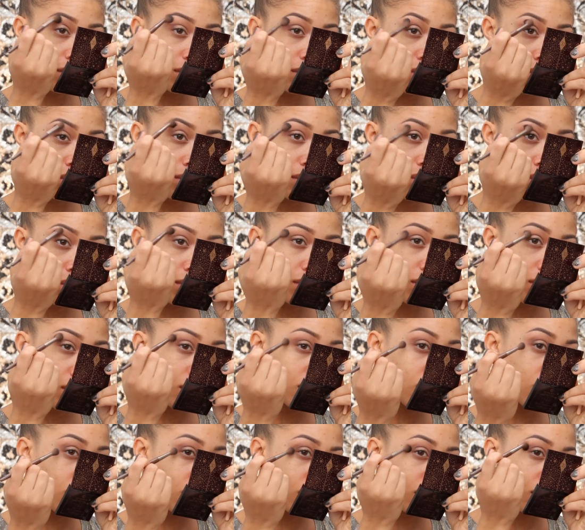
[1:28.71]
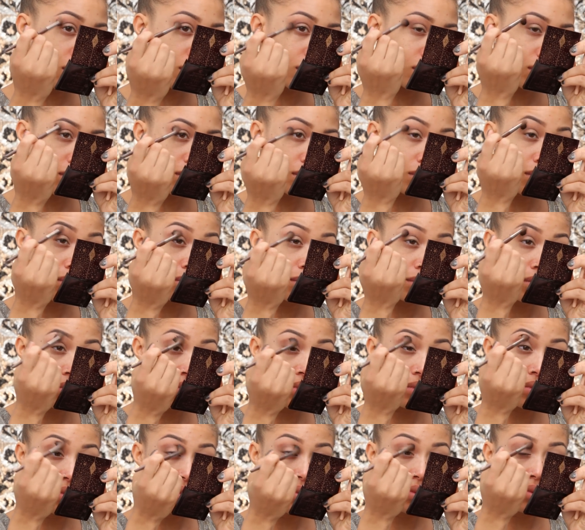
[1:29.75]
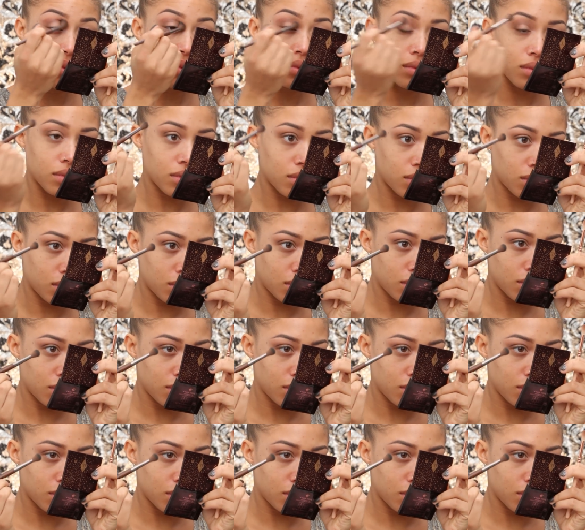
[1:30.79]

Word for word: Everything is seamless. There are no harsh edges.